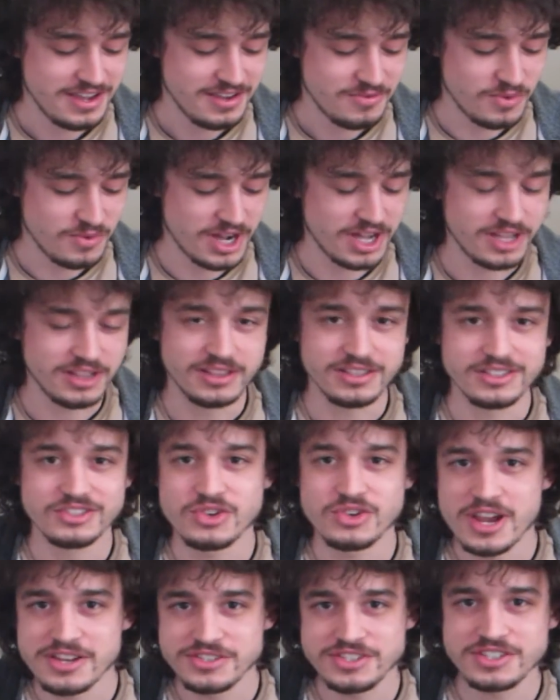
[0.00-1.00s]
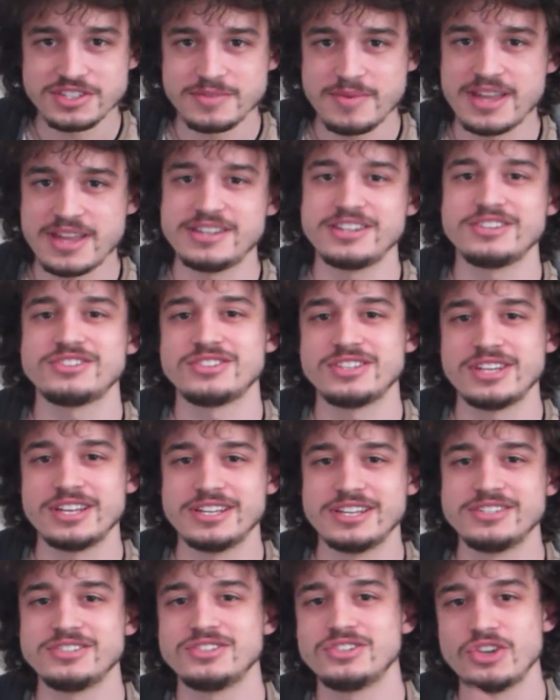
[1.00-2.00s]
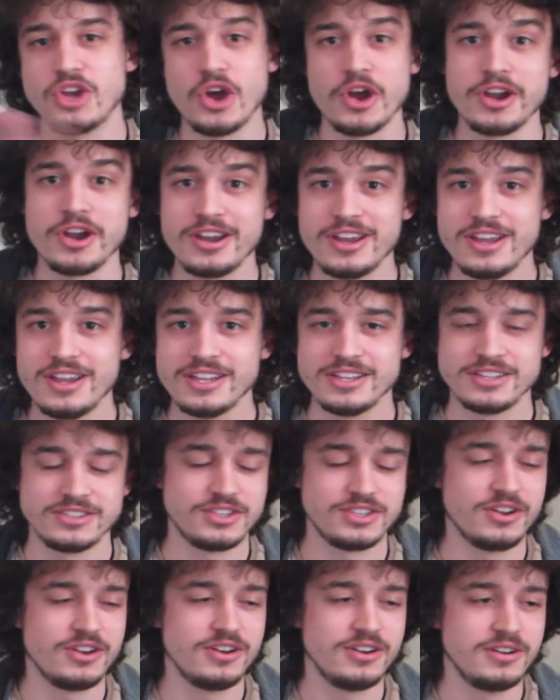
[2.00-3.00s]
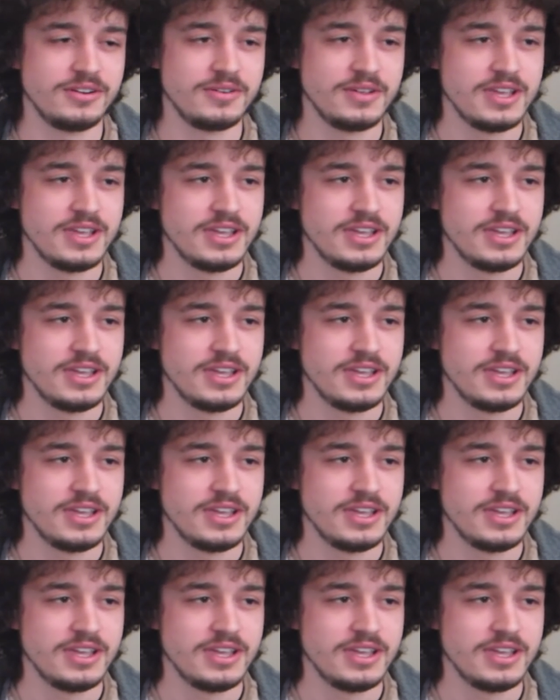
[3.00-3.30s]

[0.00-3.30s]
Well, transient semantics says no. So